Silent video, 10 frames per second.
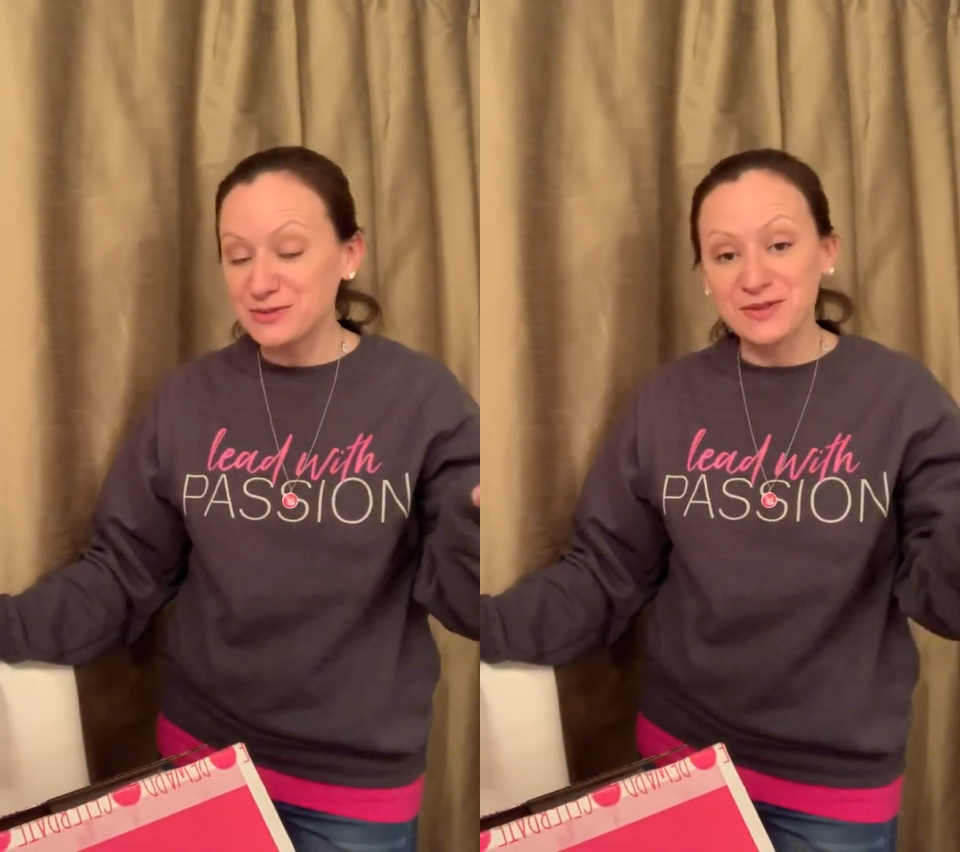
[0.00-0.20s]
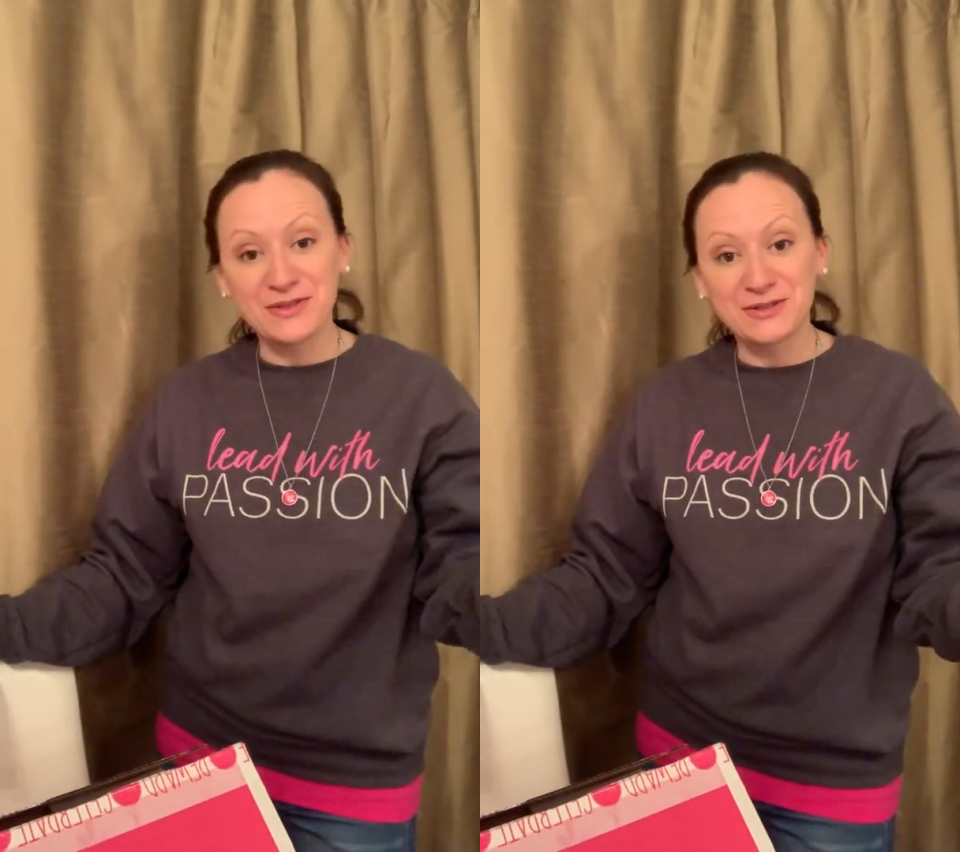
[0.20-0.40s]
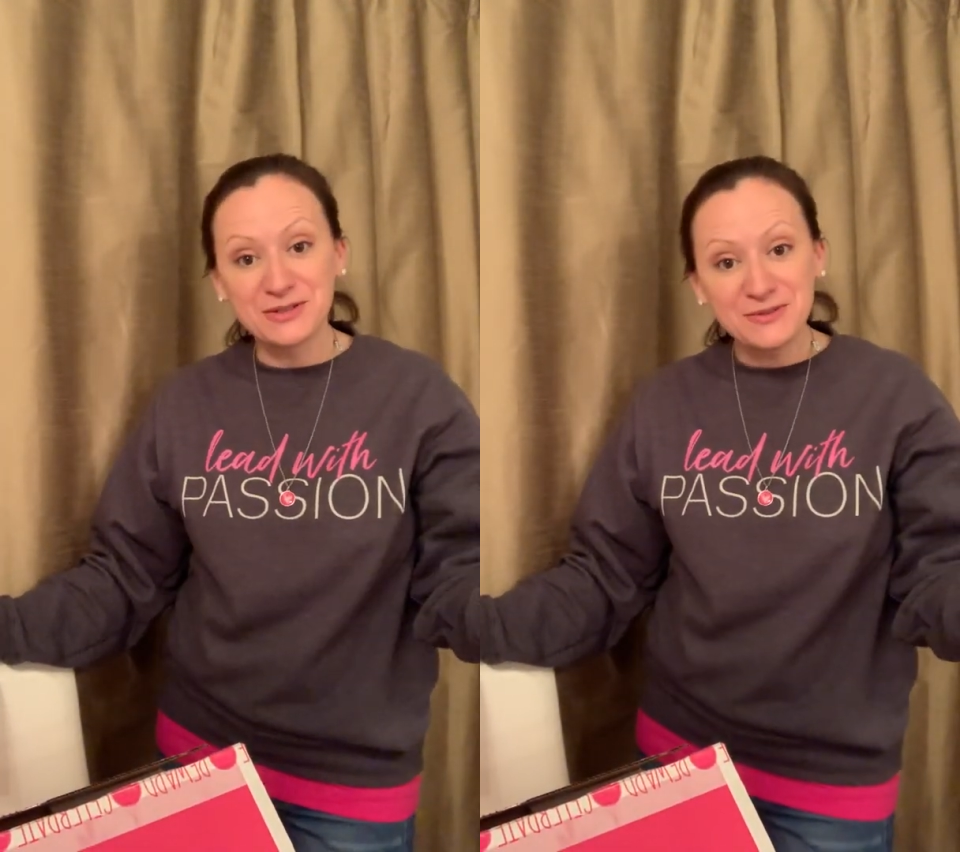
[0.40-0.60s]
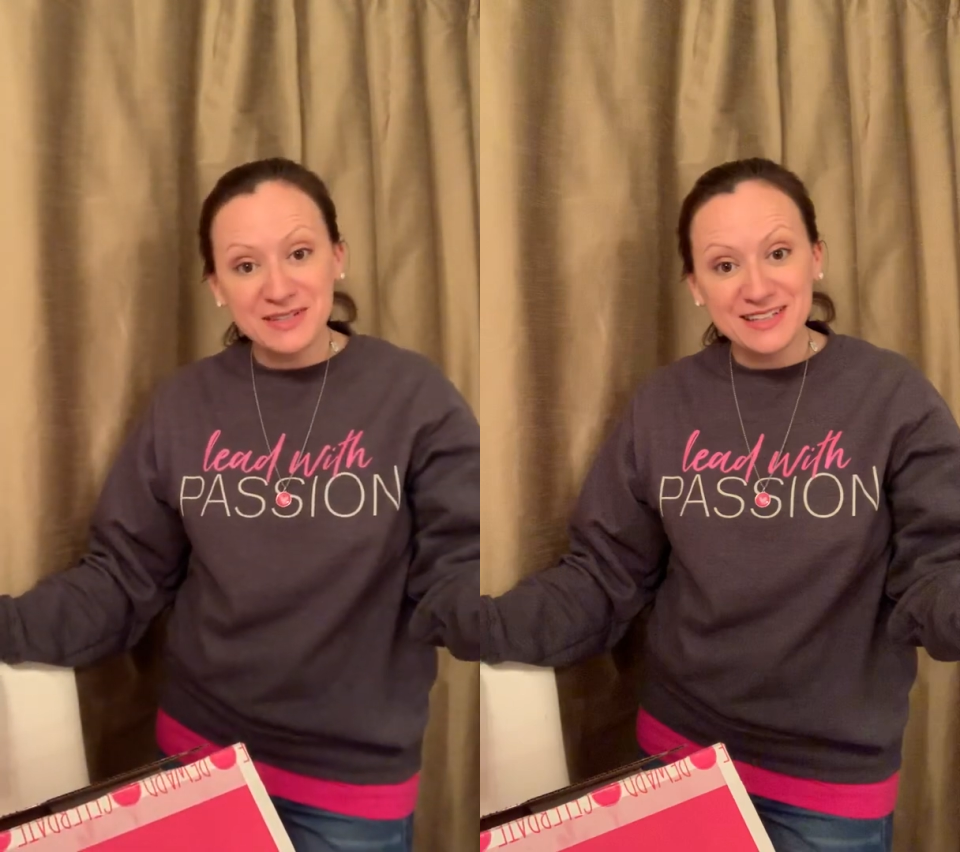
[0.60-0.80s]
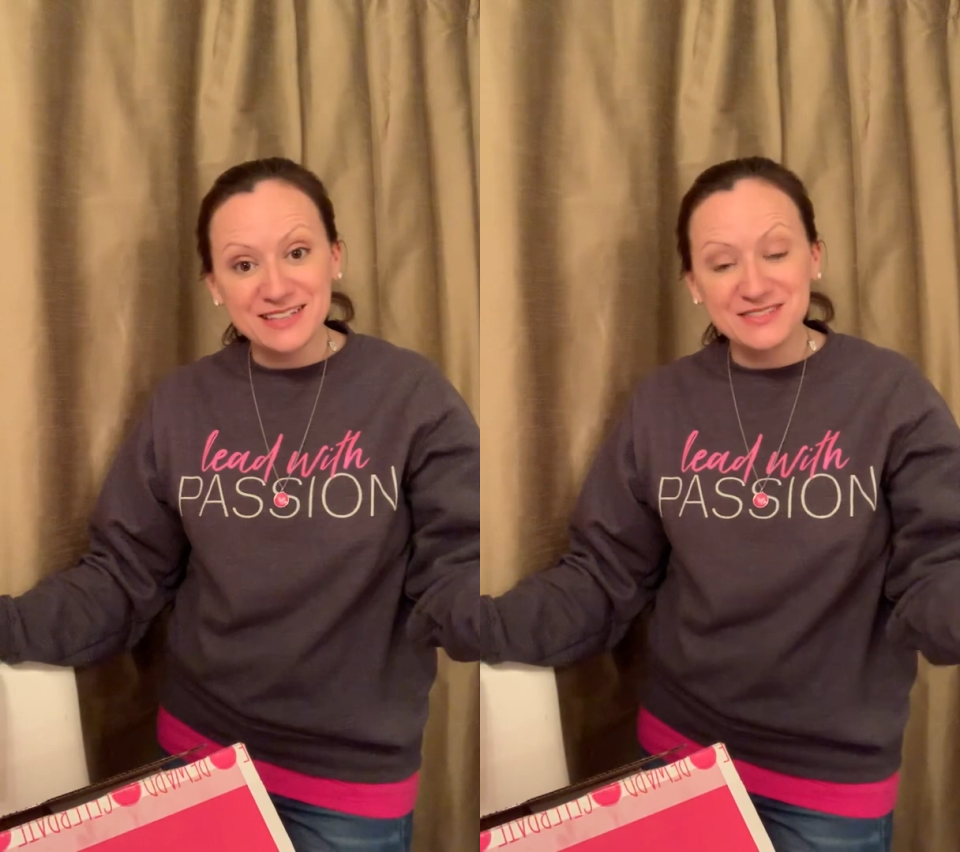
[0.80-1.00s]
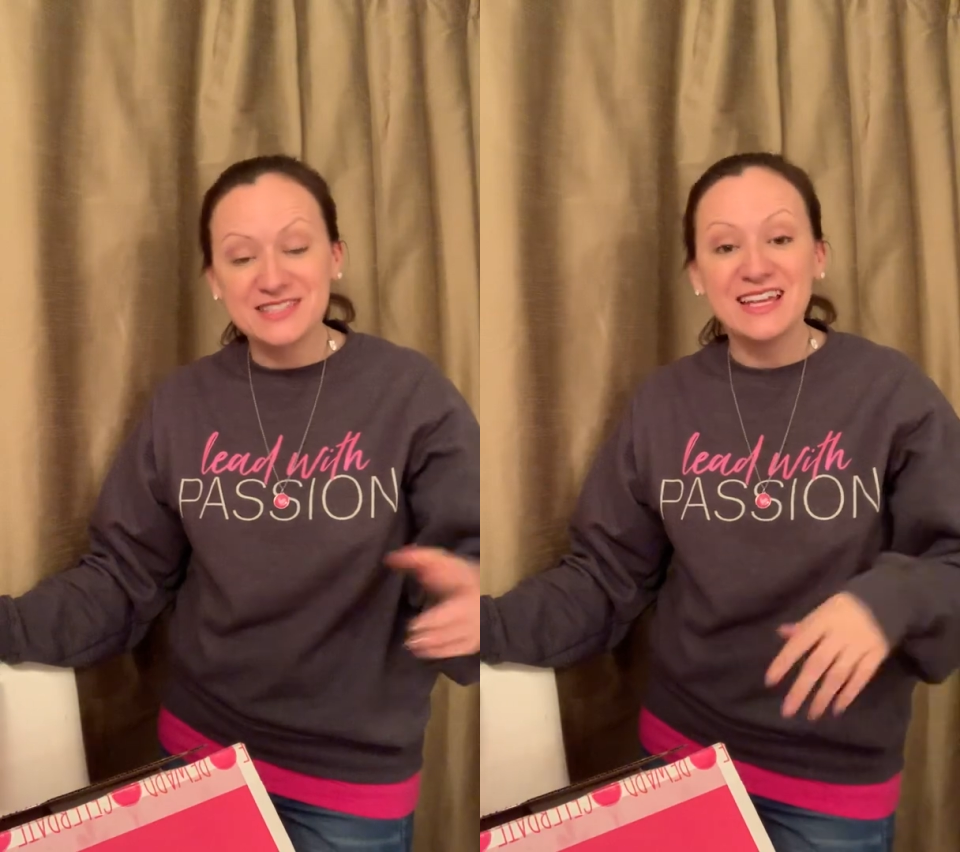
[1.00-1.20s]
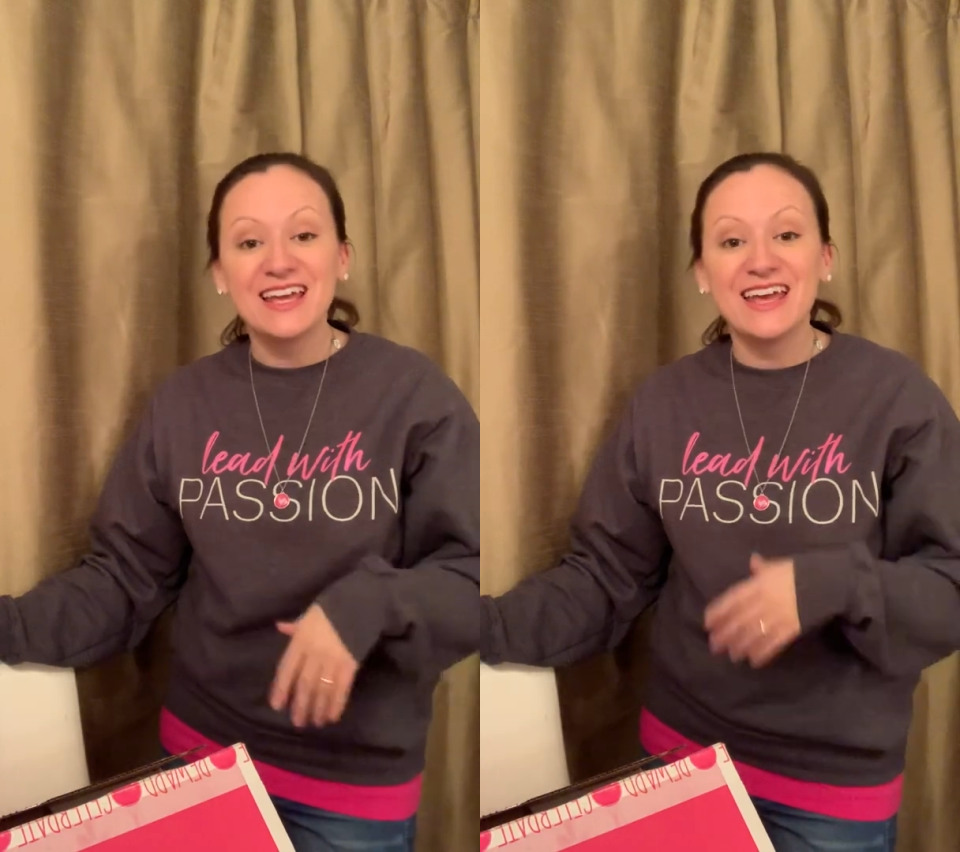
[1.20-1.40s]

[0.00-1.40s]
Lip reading: with 31 Gifts,